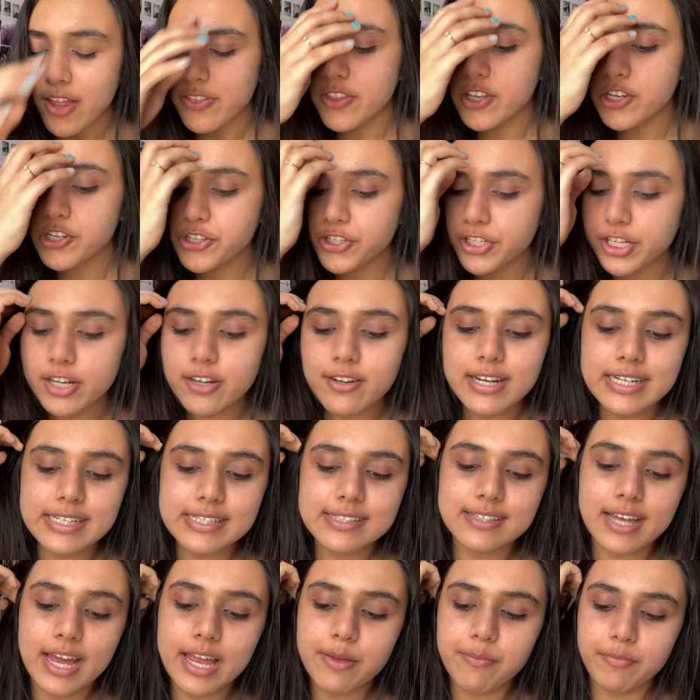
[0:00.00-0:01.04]
The sheer
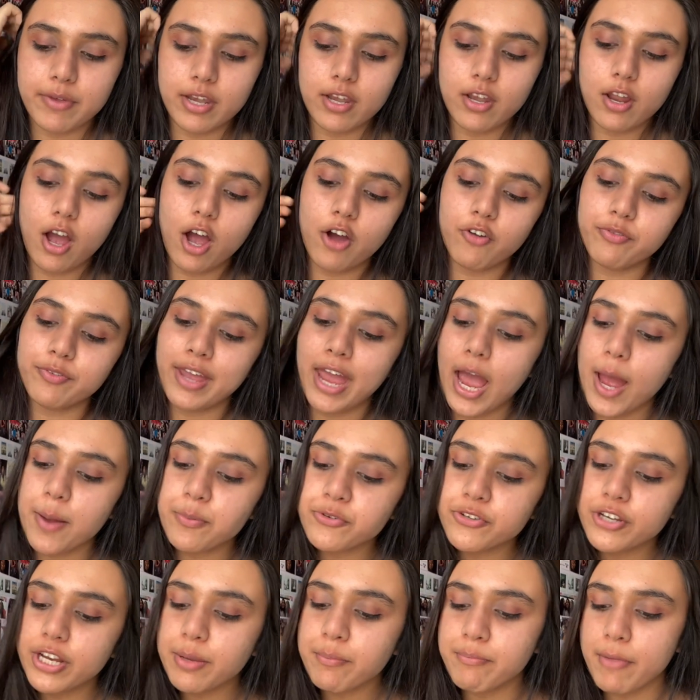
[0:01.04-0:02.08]
excitement of
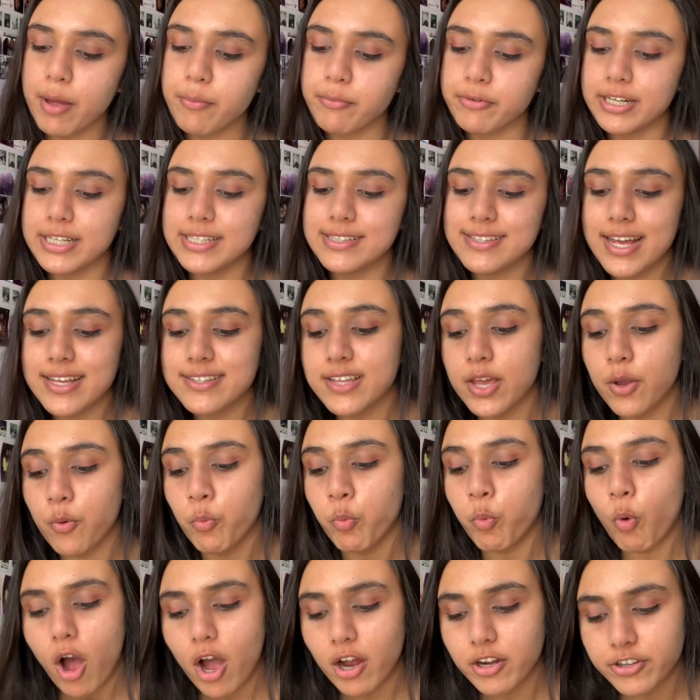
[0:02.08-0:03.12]
capturing memories as I
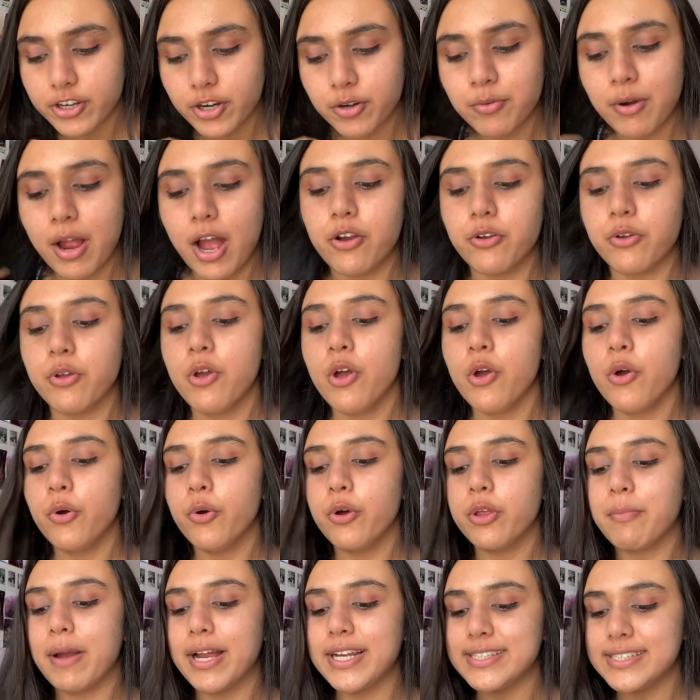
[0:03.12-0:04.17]
walked around
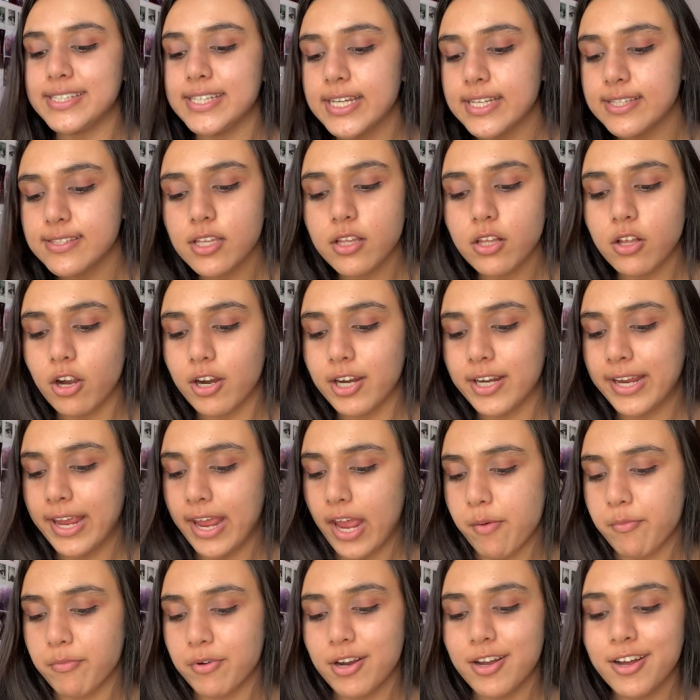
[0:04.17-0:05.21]
with my DSLR
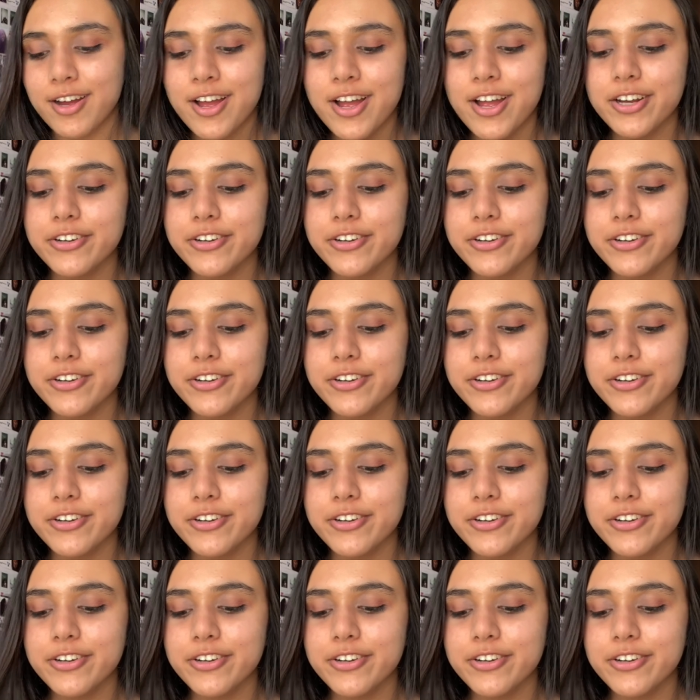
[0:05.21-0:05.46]
camera